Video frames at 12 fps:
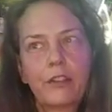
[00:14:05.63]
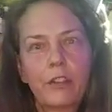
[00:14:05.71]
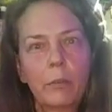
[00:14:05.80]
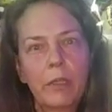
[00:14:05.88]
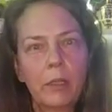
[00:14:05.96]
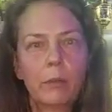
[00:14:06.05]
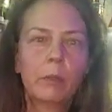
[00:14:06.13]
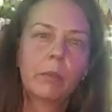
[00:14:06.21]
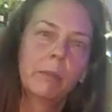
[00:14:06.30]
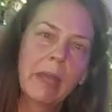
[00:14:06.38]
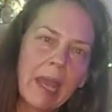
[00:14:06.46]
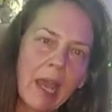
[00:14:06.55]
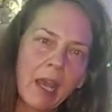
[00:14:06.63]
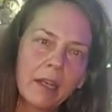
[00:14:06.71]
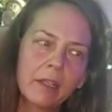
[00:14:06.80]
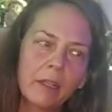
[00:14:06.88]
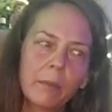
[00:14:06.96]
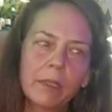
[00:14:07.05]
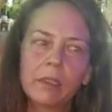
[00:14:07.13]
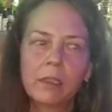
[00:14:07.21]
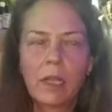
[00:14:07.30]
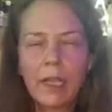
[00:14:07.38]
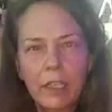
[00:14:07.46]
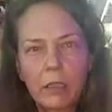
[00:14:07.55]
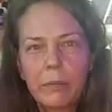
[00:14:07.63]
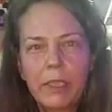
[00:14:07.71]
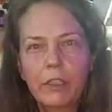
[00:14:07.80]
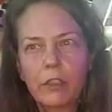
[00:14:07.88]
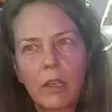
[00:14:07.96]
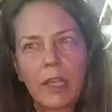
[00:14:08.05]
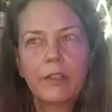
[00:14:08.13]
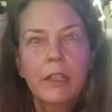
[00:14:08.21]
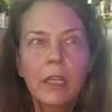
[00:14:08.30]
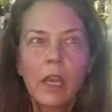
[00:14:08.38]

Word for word: somebody would be mad, and they wouldn't like me, or I'd